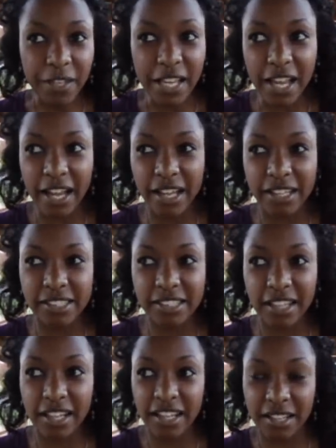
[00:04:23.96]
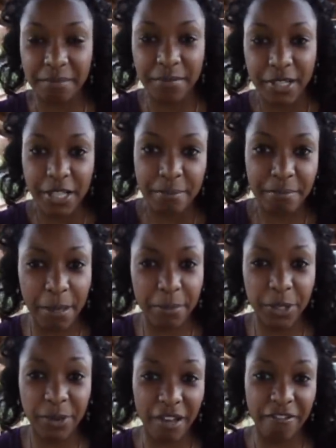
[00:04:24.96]
And um, maybe
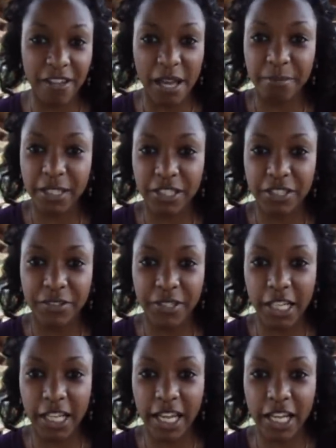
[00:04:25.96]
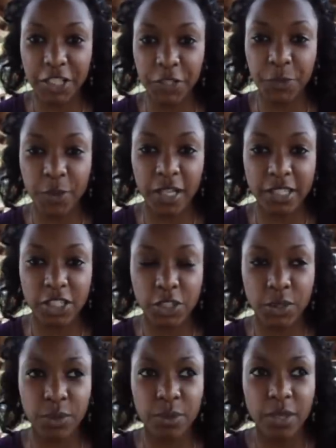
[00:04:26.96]
you have family in Korea and you want
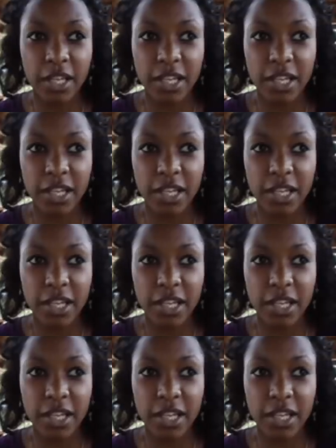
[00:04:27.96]
to